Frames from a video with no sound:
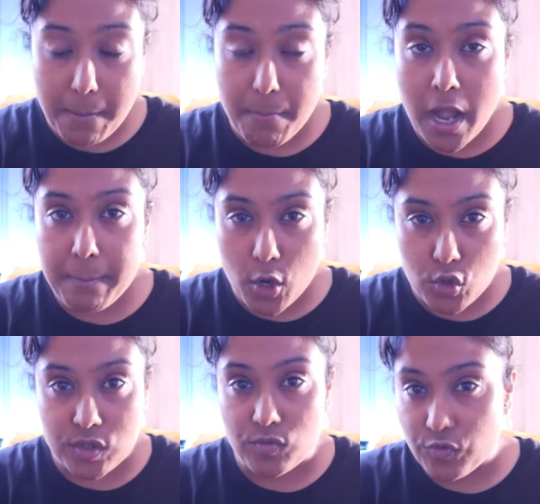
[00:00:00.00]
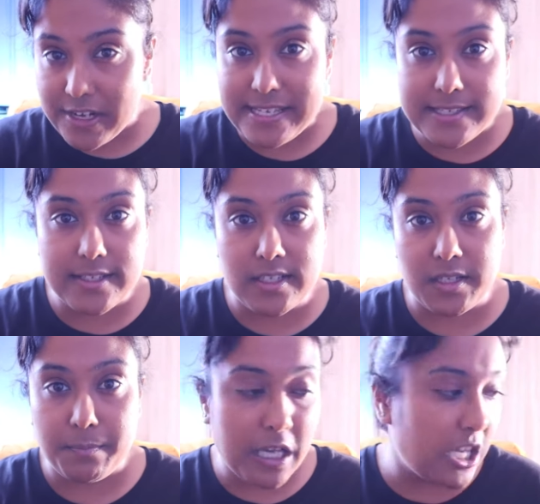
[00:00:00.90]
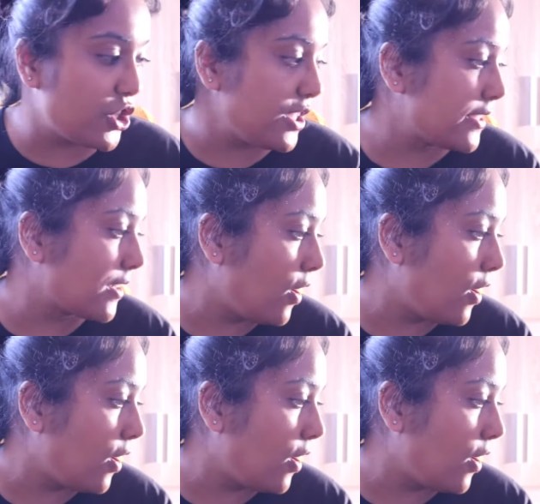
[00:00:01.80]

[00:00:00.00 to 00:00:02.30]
my most recent purchase,